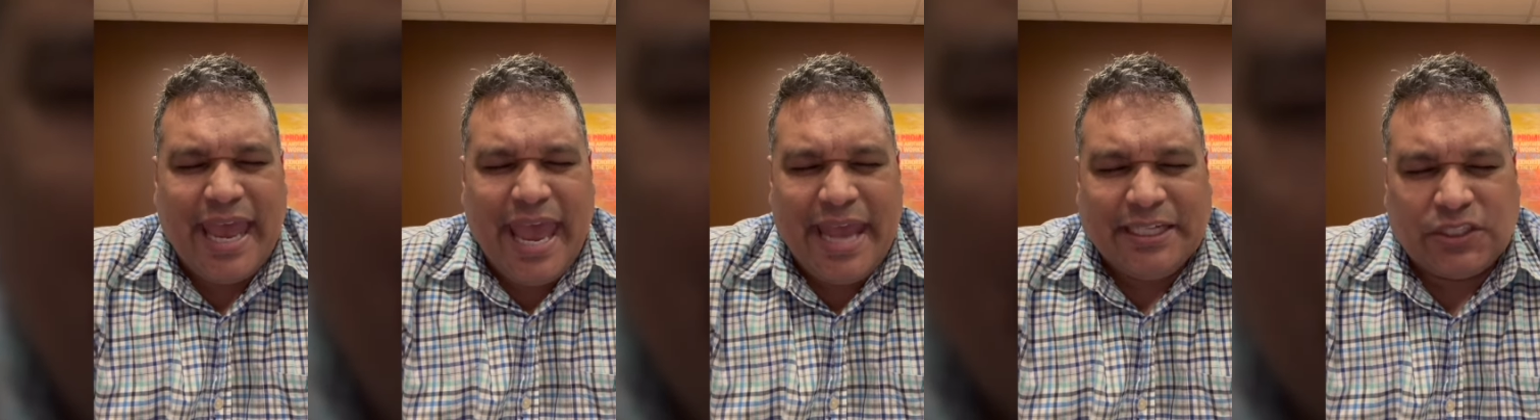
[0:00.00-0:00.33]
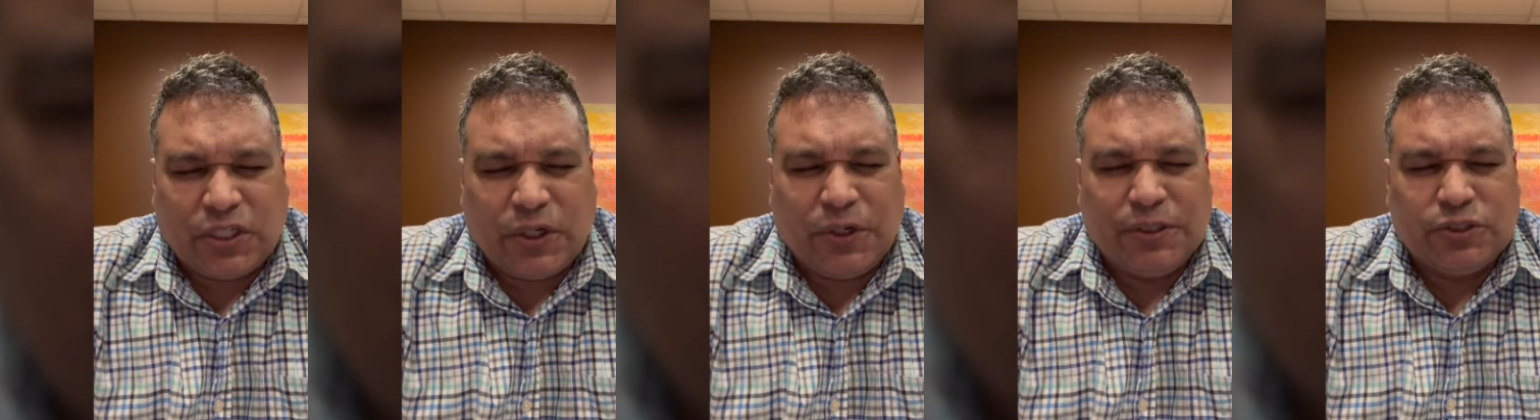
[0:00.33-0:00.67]
and
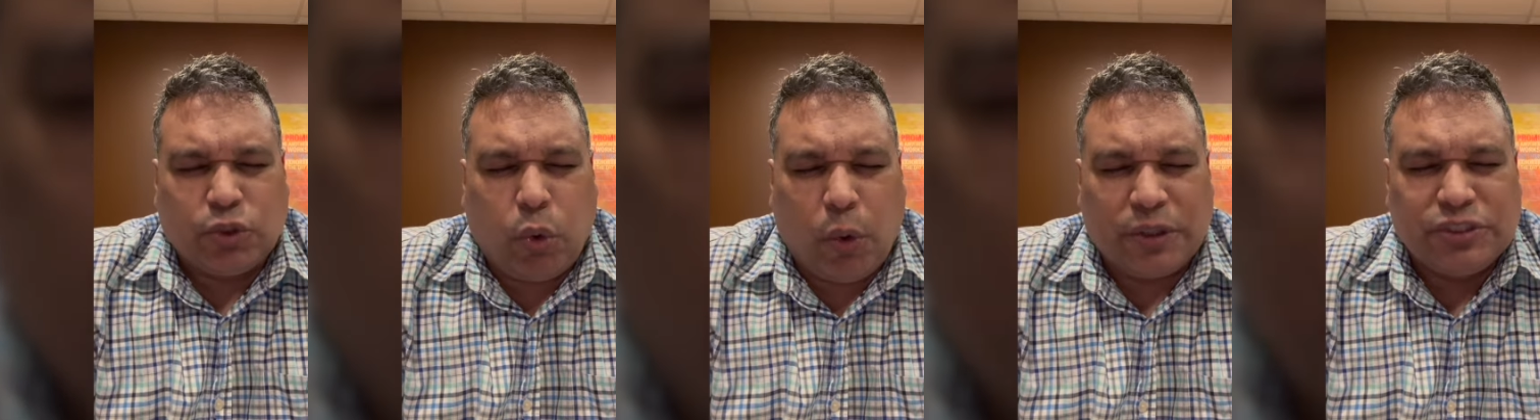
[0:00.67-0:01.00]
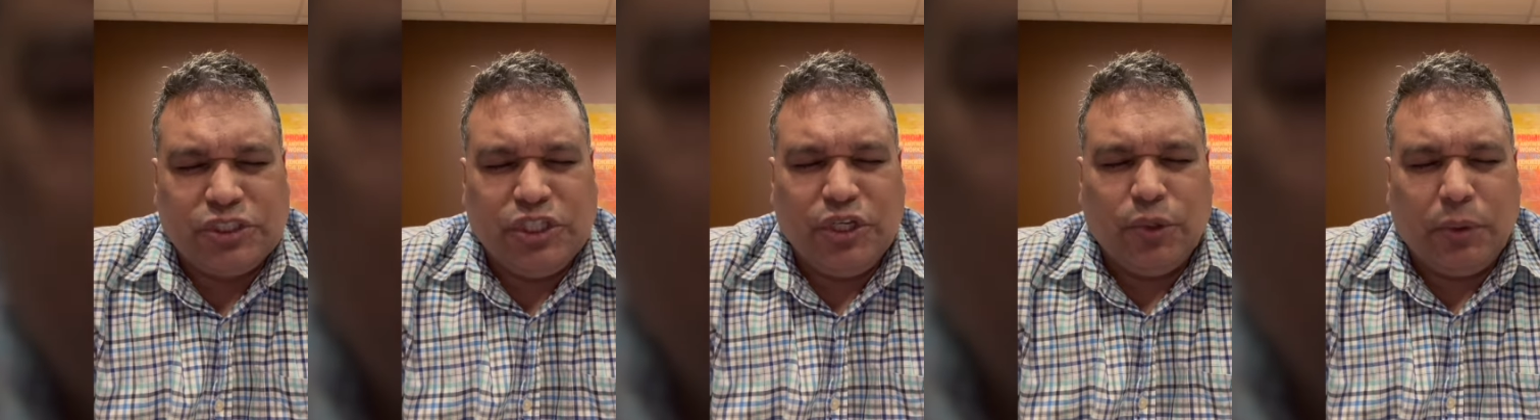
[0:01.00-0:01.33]
turn
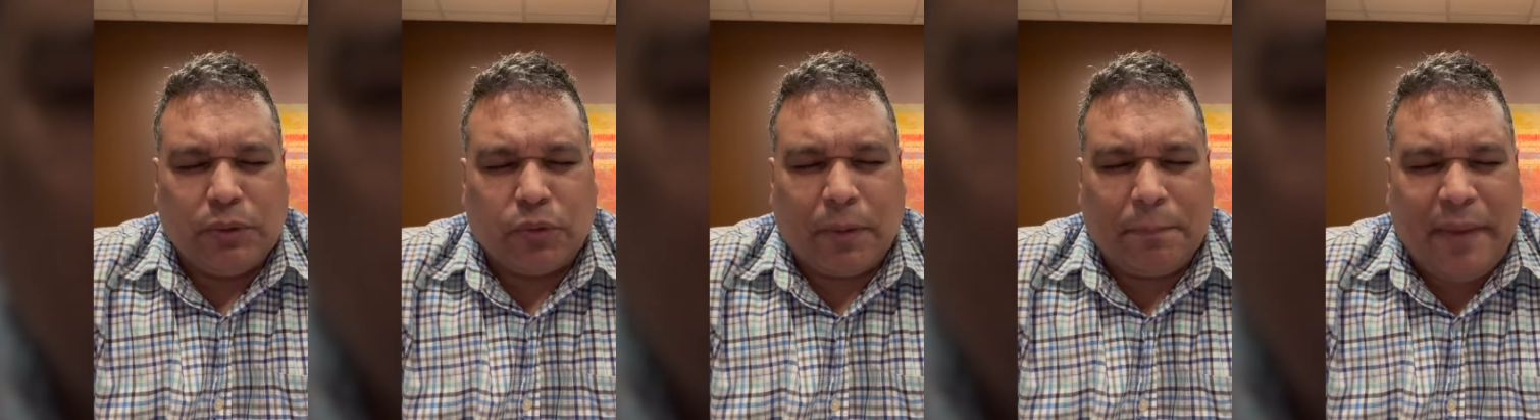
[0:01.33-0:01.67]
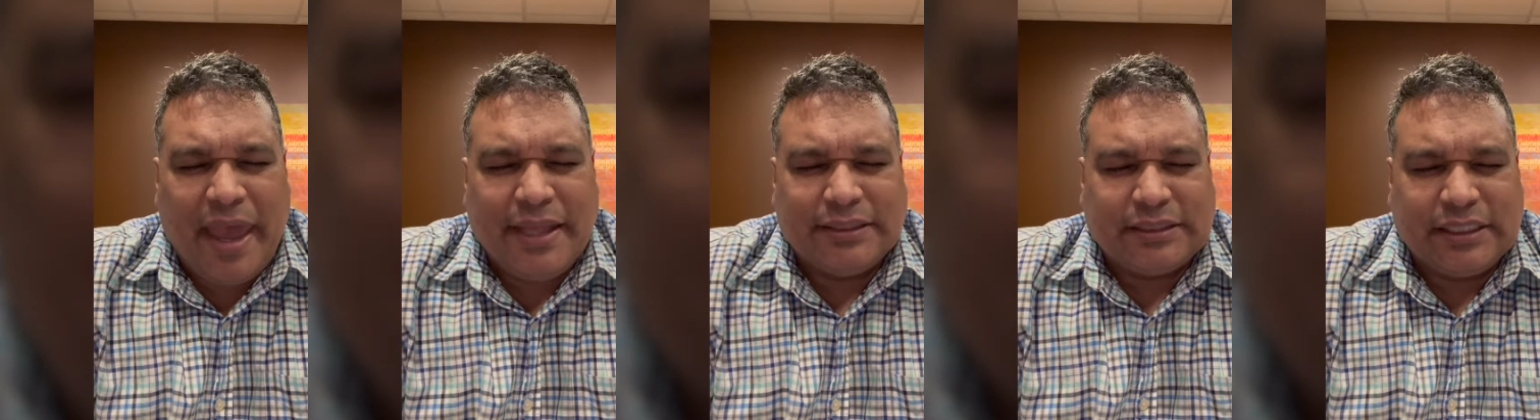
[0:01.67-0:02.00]
towards you in
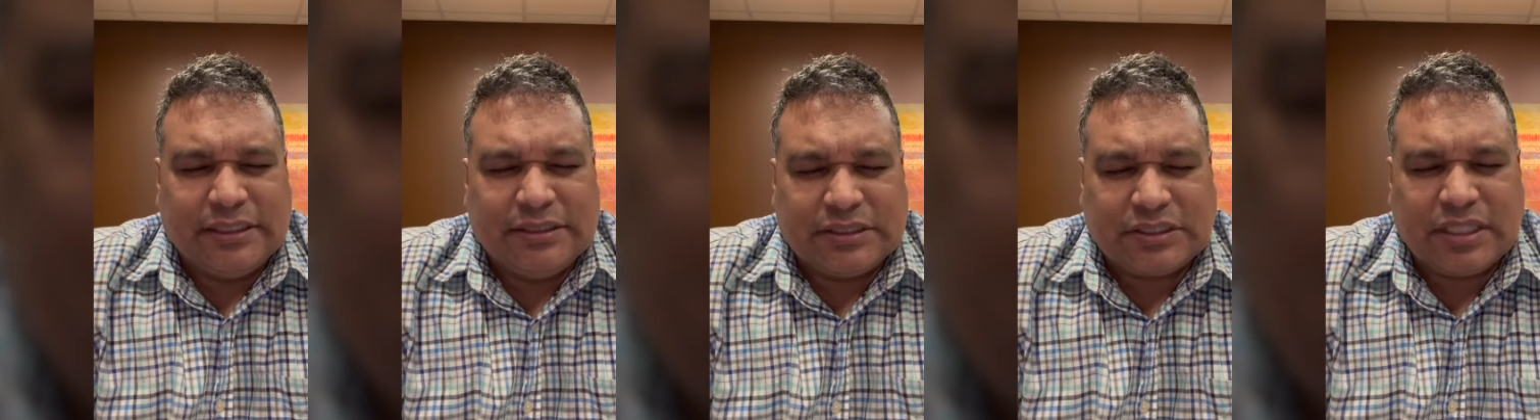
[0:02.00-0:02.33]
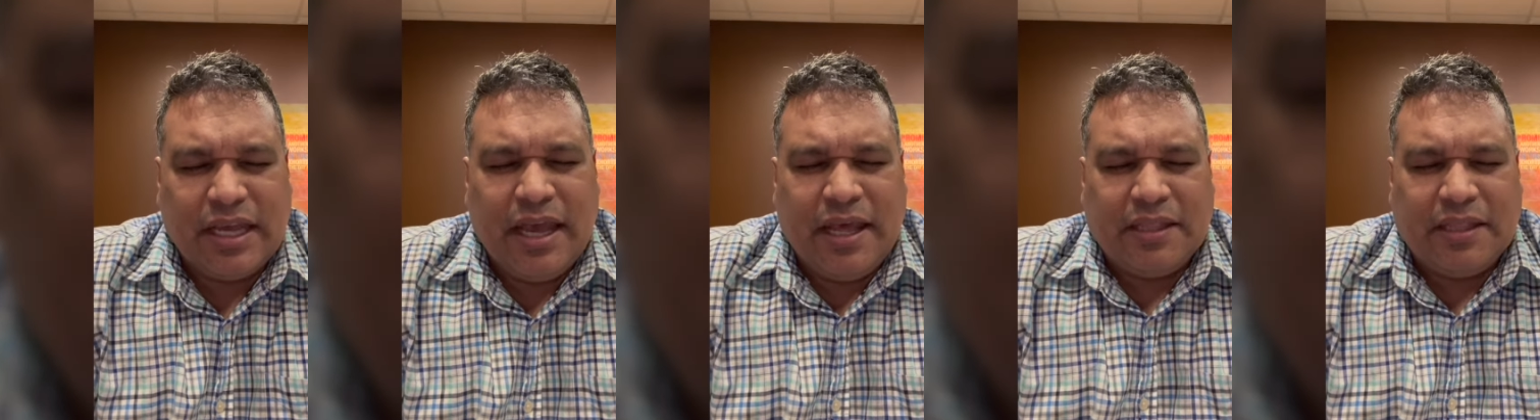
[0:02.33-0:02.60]
repentance,